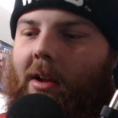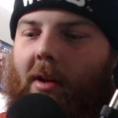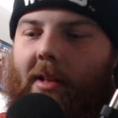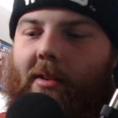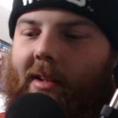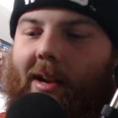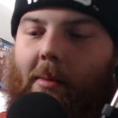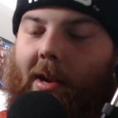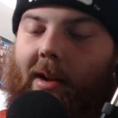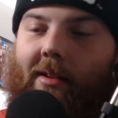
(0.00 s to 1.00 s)
Other than that, I
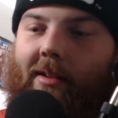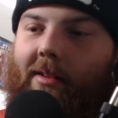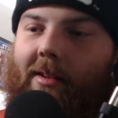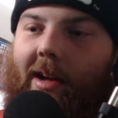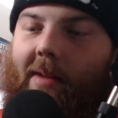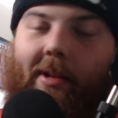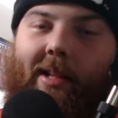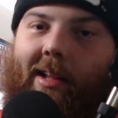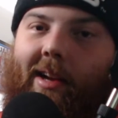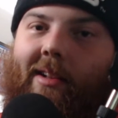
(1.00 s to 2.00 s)
mean, I
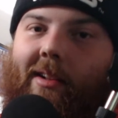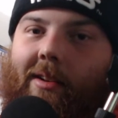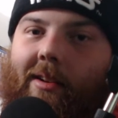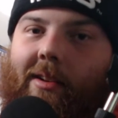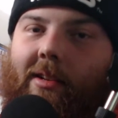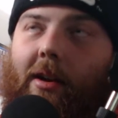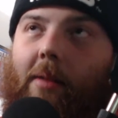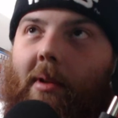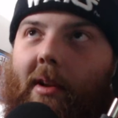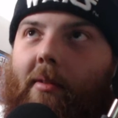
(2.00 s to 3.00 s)
really liked it. So
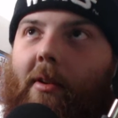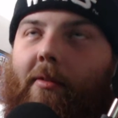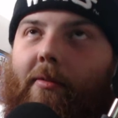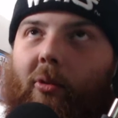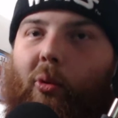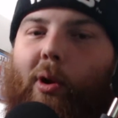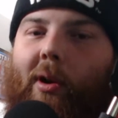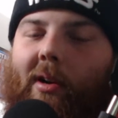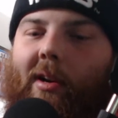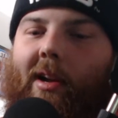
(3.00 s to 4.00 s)
I'm going to give it a
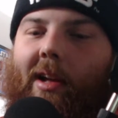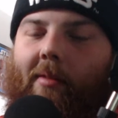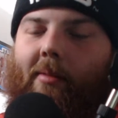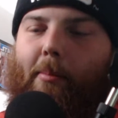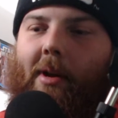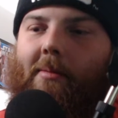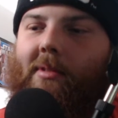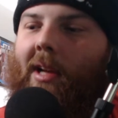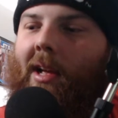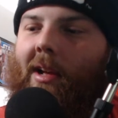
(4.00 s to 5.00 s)
4 puffs.